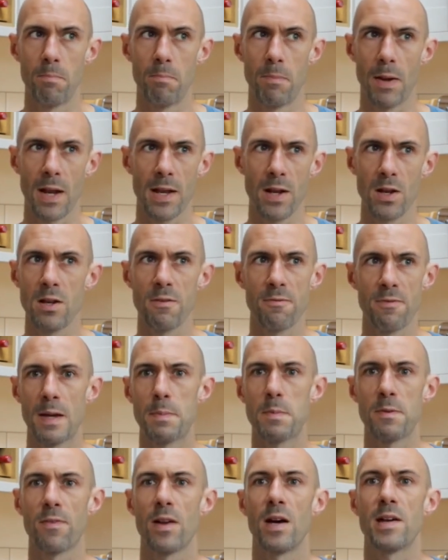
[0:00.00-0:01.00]
But I don't know if
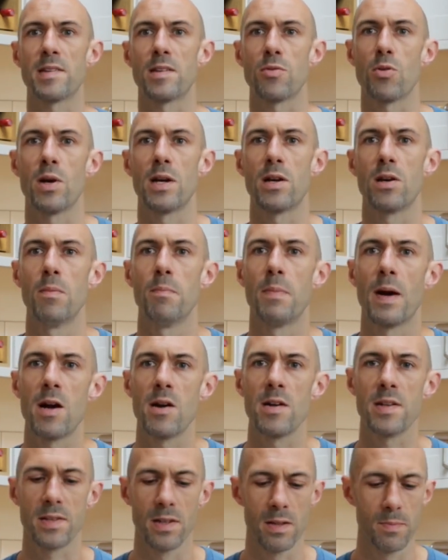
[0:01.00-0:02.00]
Vaporfly is the right
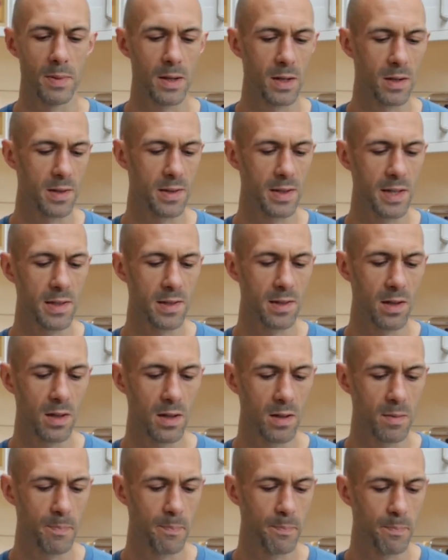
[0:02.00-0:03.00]
comparison, because these
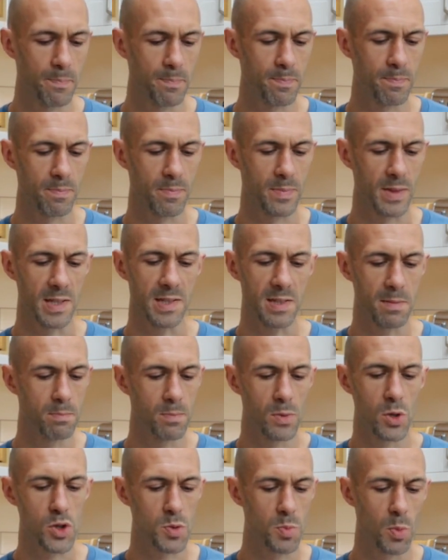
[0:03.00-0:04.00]
are
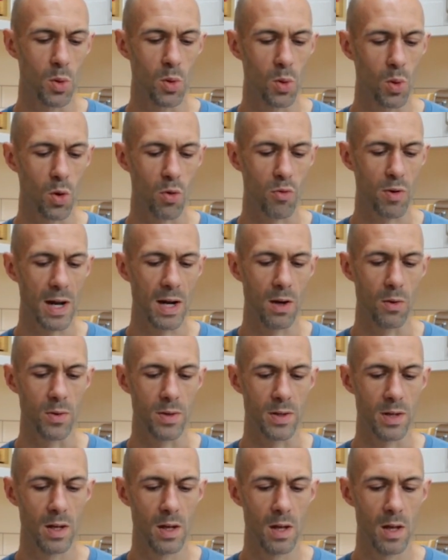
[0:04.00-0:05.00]
much more
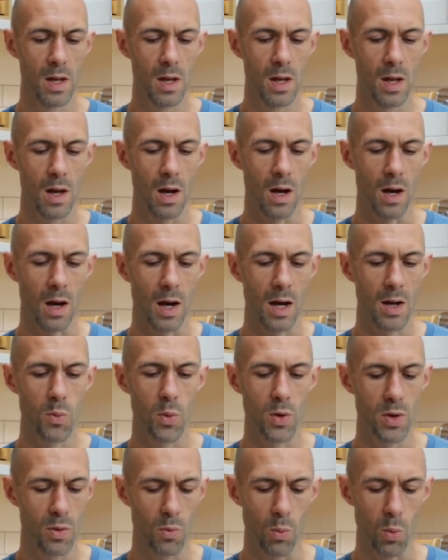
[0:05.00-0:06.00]
all-round. I
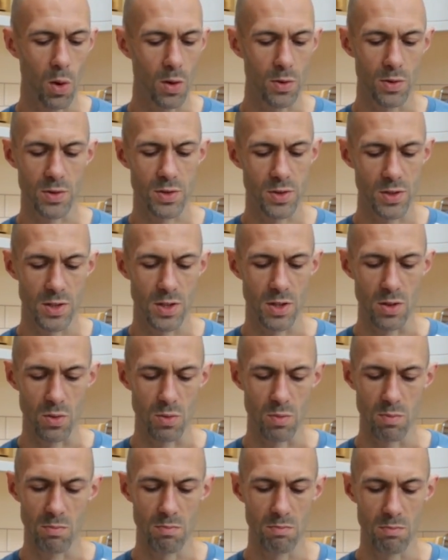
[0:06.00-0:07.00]
wouldn't want to
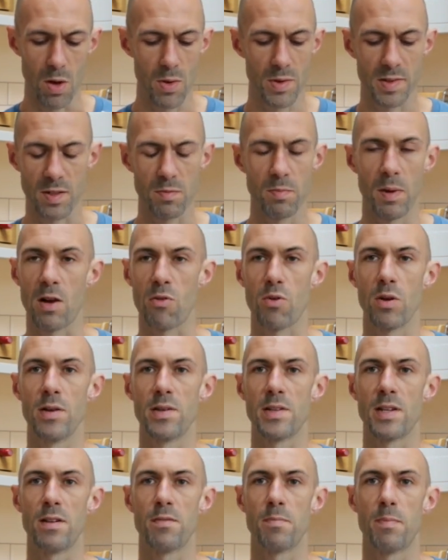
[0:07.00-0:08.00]
do most of my
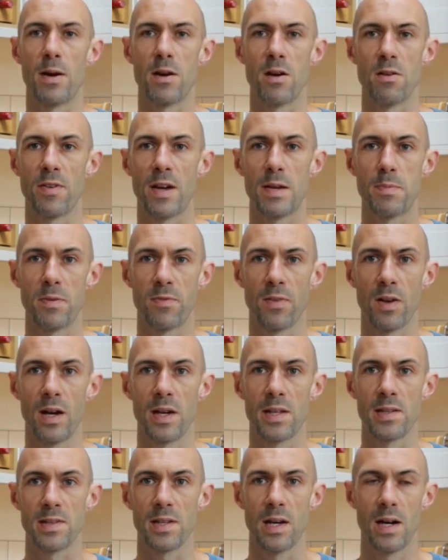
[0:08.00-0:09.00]
runs in a pair of
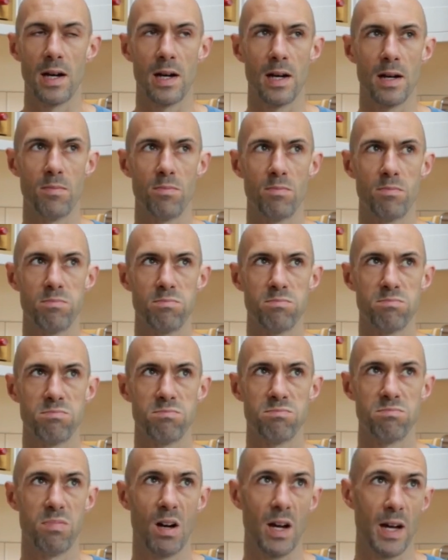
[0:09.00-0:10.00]
Vaporflies.
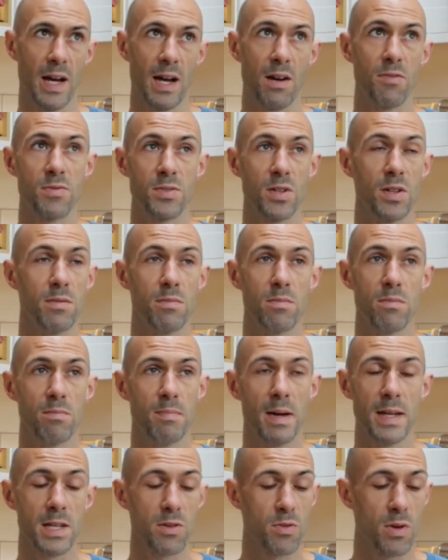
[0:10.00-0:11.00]
I have done
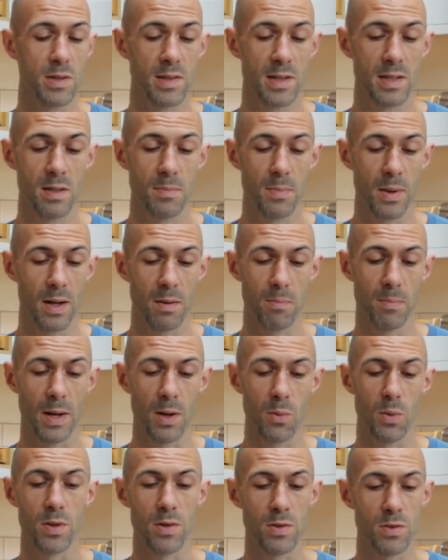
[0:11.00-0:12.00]
many runs in them, but
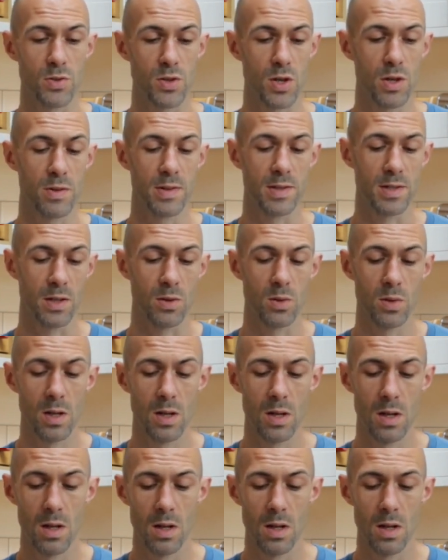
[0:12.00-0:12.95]
I wouldn't choose to.